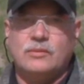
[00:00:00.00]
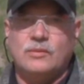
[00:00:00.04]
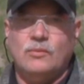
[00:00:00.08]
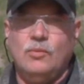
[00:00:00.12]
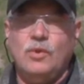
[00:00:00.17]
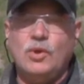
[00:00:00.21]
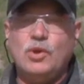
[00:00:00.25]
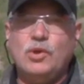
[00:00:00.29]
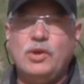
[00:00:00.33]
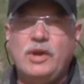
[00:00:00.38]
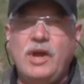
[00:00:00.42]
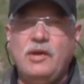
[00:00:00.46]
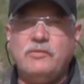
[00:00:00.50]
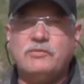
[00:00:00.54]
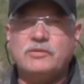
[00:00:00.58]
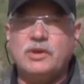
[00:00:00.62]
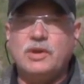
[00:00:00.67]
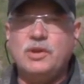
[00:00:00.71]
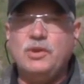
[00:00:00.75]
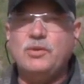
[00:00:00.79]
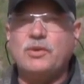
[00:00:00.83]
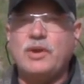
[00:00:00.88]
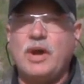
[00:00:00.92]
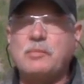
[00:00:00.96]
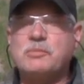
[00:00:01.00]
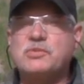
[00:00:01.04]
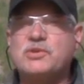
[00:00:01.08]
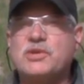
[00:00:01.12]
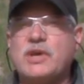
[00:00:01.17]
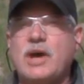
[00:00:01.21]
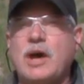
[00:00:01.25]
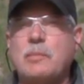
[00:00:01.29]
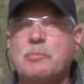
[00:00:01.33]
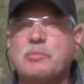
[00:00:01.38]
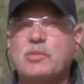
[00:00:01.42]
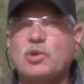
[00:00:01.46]
Well, good afternoon. I'm
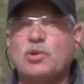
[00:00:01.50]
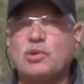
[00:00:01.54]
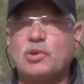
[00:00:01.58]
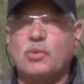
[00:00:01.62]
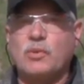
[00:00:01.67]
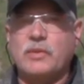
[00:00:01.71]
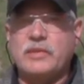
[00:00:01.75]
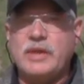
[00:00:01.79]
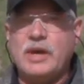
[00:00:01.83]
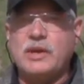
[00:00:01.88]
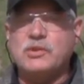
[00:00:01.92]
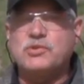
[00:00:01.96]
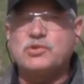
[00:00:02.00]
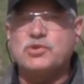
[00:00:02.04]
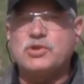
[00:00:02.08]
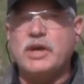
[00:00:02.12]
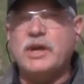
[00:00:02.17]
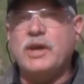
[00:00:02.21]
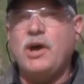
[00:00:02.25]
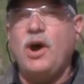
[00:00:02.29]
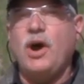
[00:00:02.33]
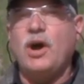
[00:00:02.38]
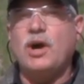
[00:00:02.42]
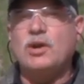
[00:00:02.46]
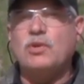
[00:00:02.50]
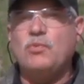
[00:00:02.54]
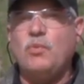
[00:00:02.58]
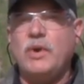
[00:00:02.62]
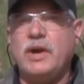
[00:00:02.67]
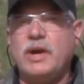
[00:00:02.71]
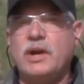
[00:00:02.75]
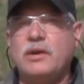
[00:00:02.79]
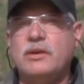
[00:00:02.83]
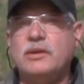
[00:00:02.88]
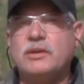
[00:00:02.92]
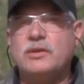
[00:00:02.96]
Scott Mueller with SJ
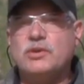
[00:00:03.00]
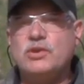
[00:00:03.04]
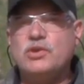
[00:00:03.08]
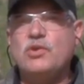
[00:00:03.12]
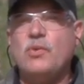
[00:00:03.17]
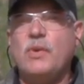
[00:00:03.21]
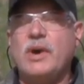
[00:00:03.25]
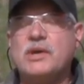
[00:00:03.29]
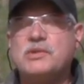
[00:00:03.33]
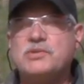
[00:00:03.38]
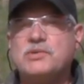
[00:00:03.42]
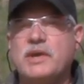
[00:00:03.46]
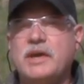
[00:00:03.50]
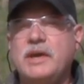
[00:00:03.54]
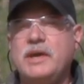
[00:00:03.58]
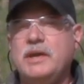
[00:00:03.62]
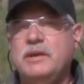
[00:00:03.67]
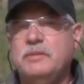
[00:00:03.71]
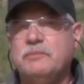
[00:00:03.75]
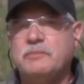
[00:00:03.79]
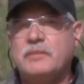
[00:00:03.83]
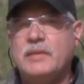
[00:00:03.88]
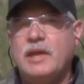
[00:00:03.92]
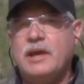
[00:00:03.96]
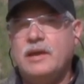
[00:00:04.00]
Hardware USA,